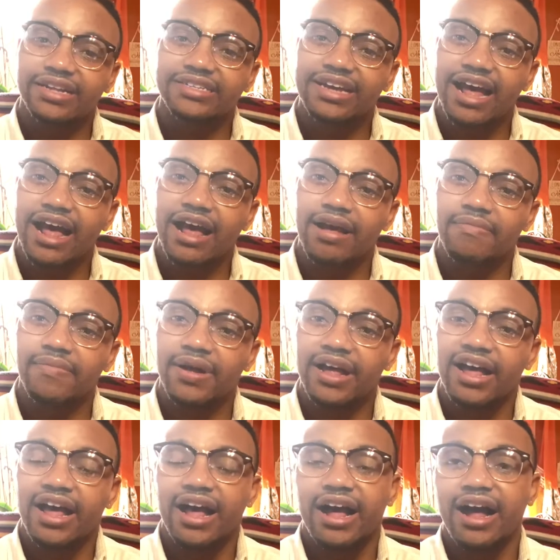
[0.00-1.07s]
time
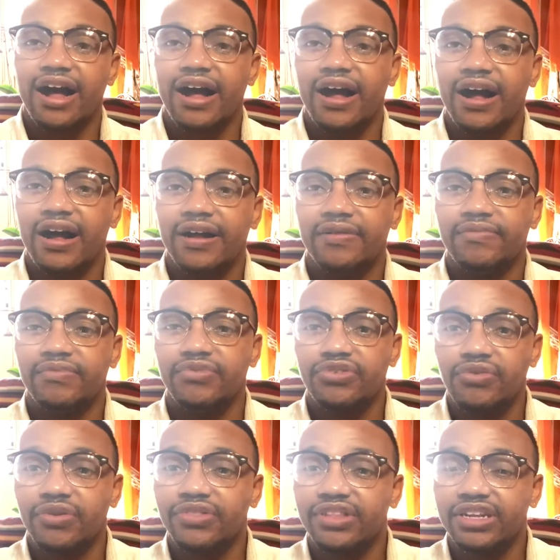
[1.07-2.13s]

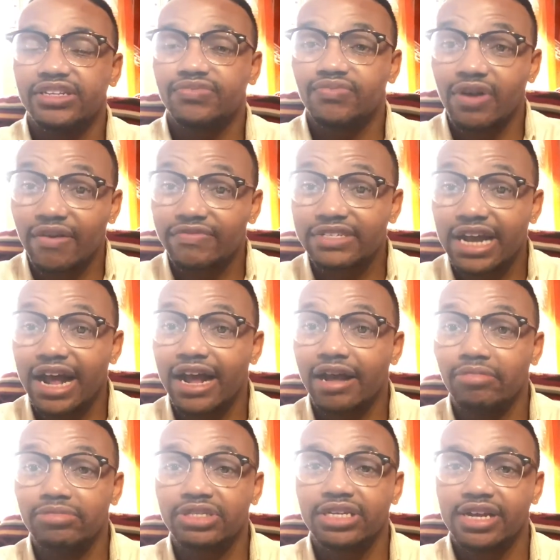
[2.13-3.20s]
during these rough
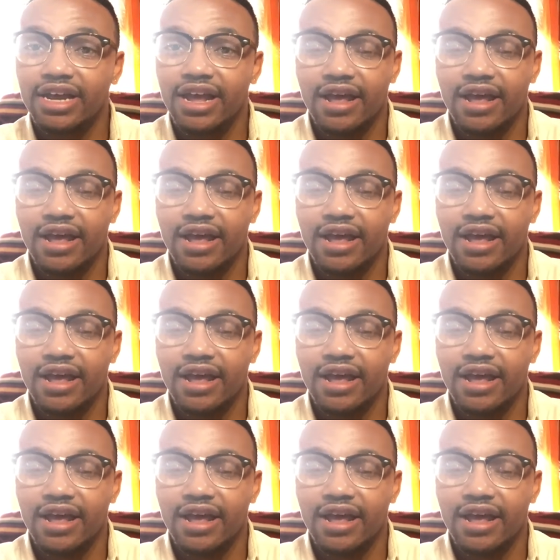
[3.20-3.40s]
times,